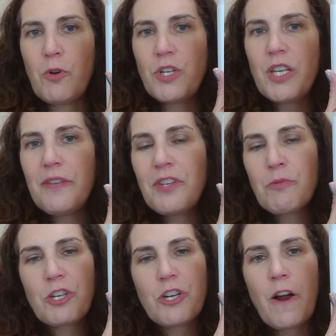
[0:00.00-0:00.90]
motifs,
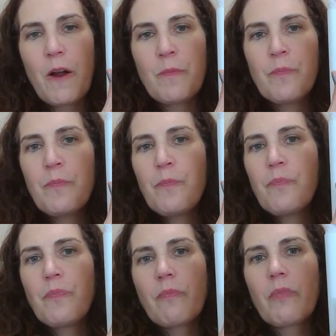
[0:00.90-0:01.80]
which are,
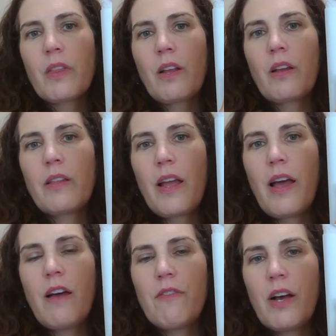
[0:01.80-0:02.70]
they
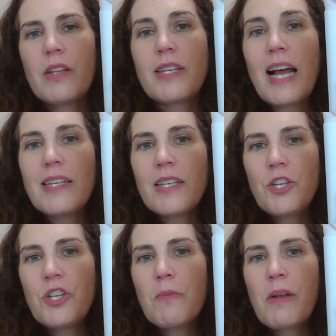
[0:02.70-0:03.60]
have the satin
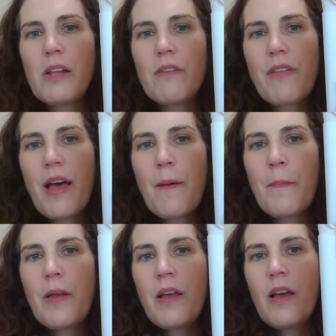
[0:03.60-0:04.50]
stitch in the middle of
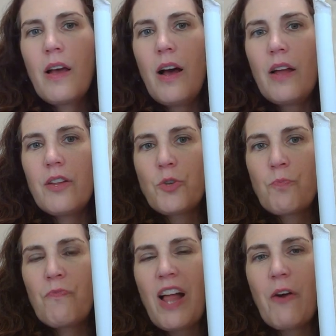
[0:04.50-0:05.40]
them. This
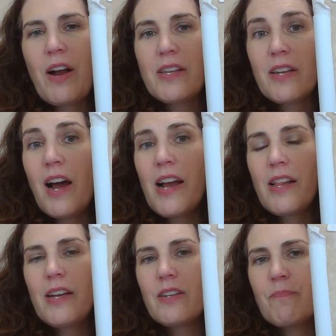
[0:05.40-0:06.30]
flower has an
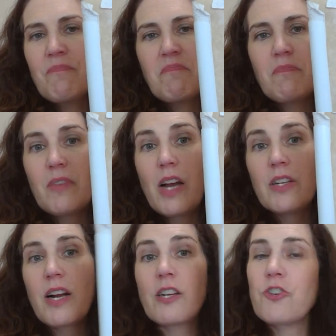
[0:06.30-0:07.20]
eyelet. Not
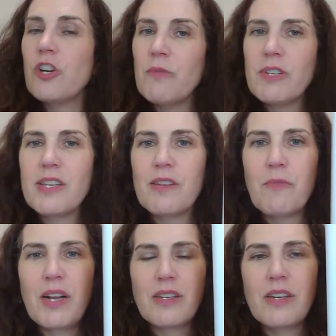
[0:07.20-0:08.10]
entirely sure
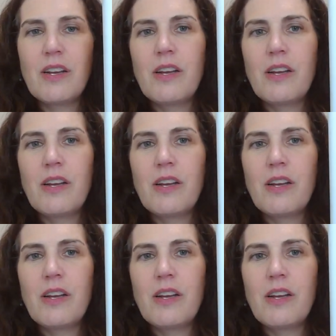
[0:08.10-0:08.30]
what